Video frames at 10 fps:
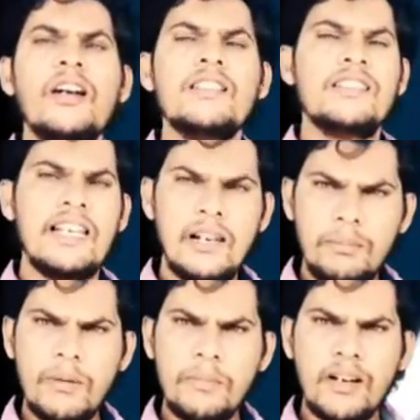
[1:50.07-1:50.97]
cell
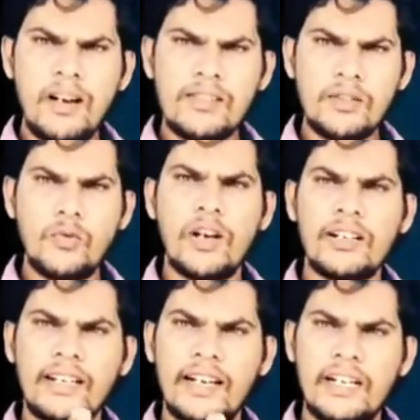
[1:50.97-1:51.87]
membrane also one
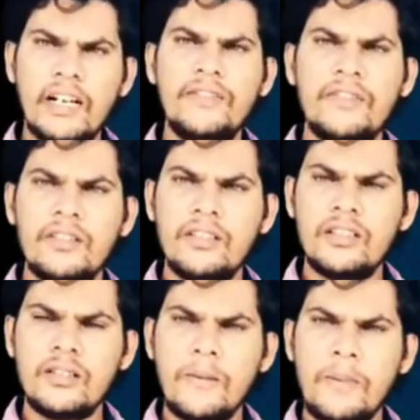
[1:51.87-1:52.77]
kind of
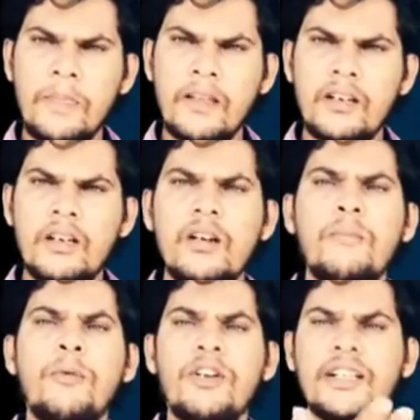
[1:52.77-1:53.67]

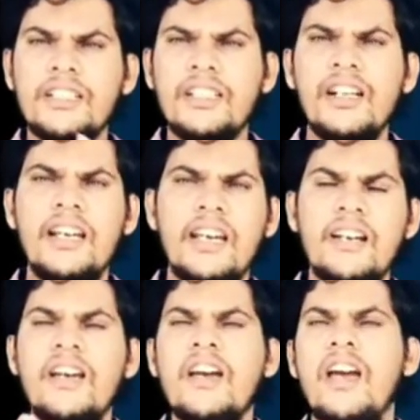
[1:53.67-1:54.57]
protecting layer
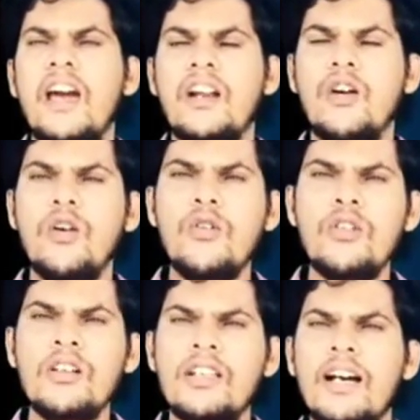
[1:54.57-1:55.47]

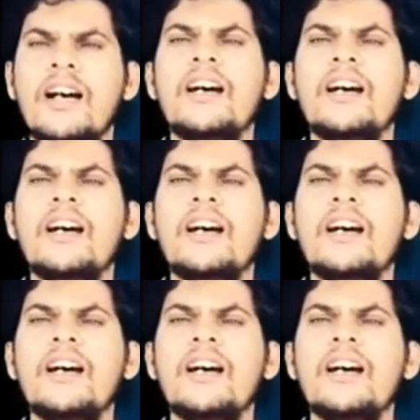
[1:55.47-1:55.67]
around the